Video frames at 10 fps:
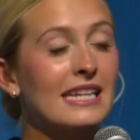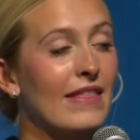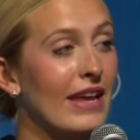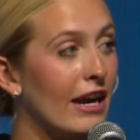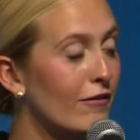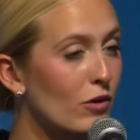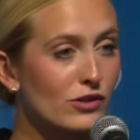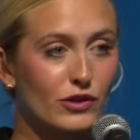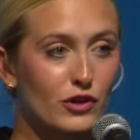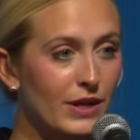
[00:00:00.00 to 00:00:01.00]
and the Air
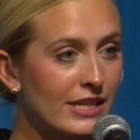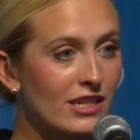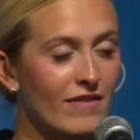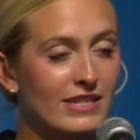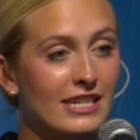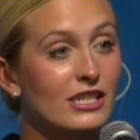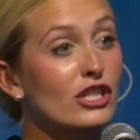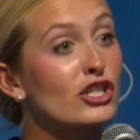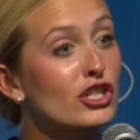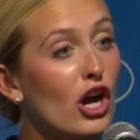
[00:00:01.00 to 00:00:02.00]
Force recruiting services
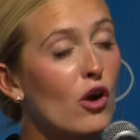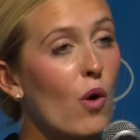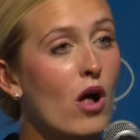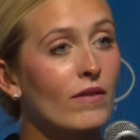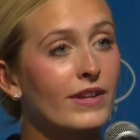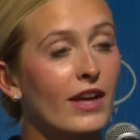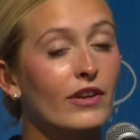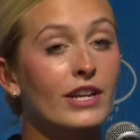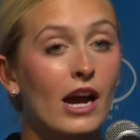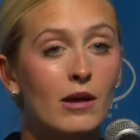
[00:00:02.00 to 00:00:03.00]
to show all the other
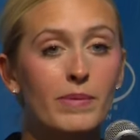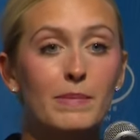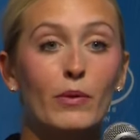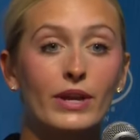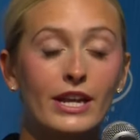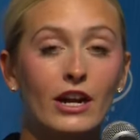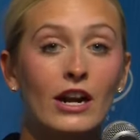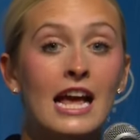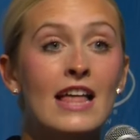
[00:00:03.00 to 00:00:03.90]
young people here